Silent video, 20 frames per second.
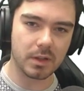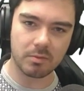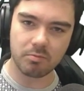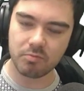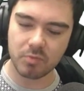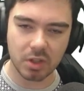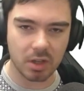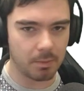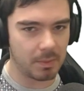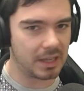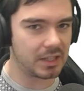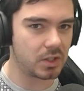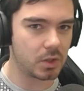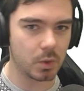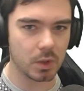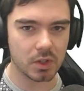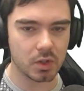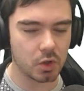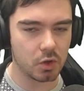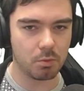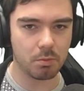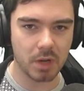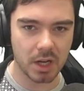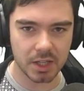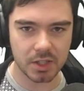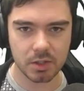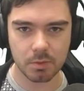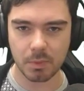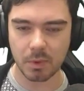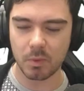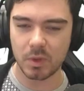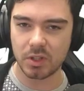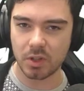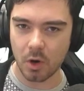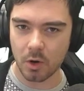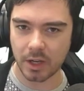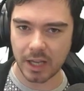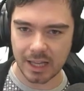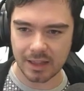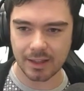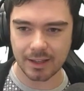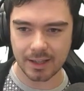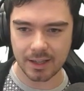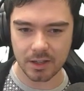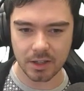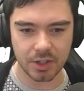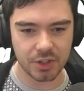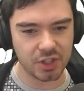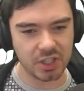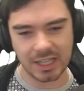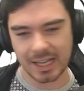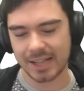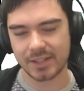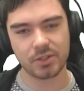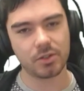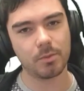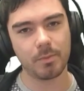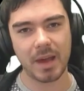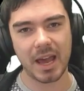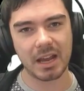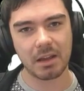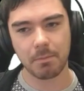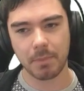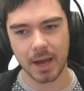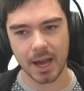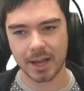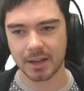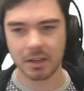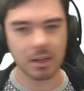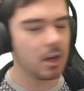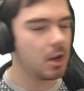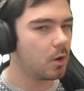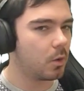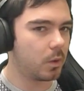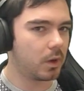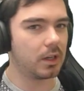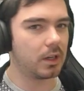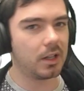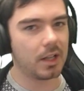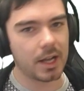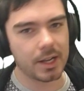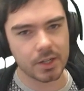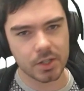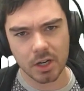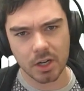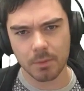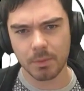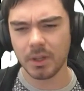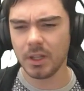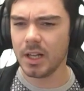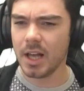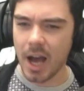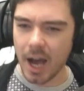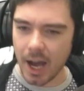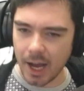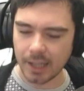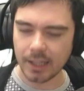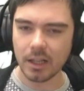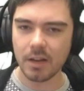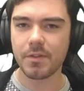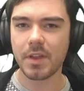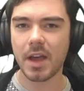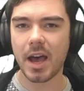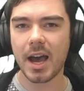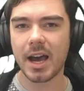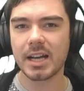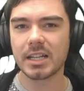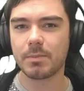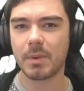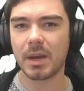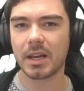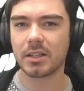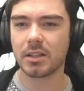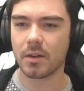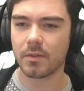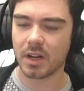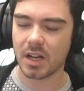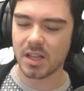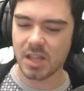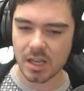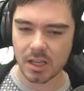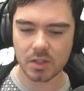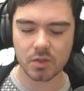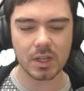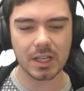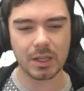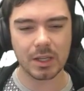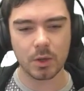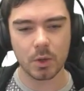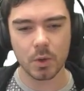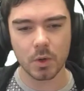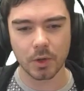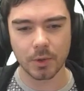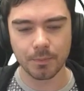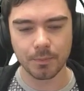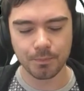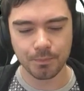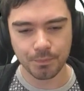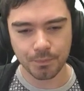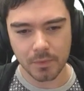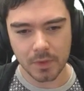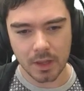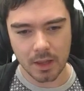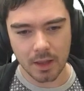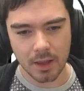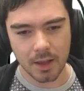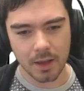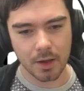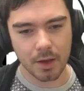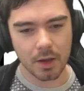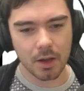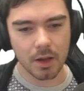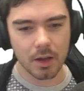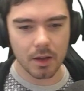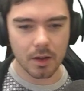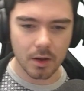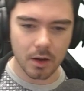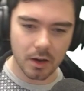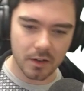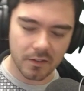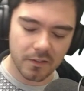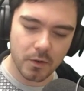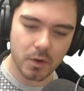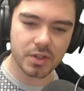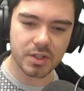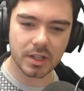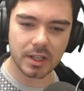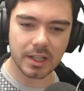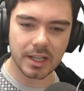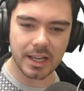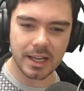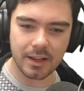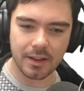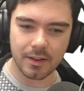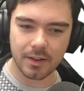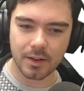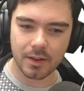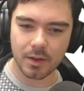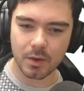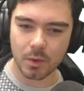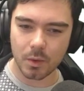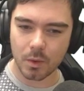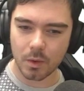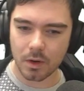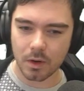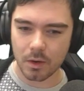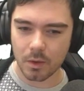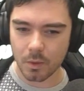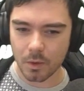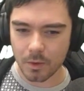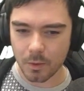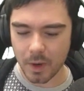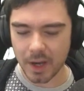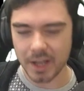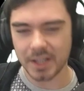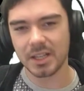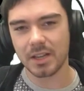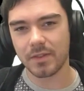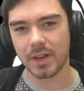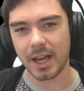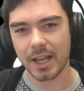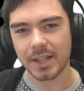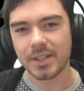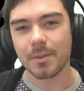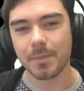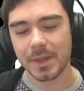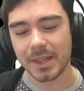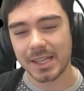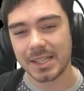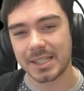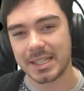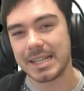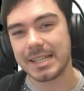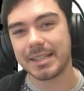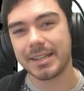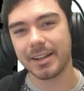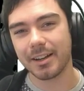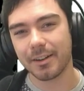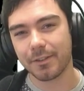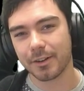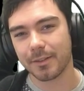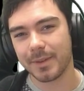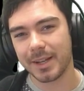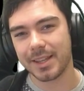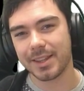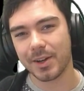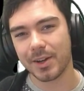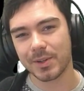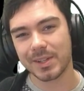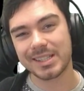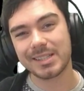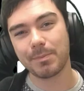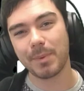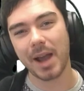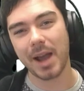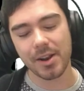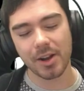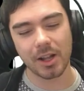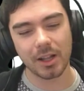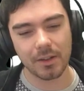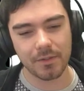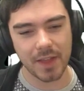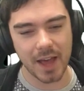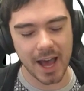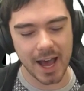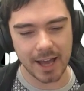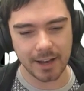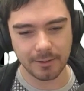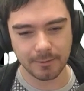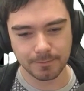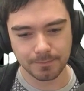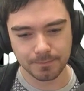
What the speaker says: commit to it too much, but we don't get the kill, she gets her mech back, we're in a lot of trouble. I love that aspect of her. I think it's really cool. Unfortunately, why Deva ends up in the D tier for me, though, despite all of that,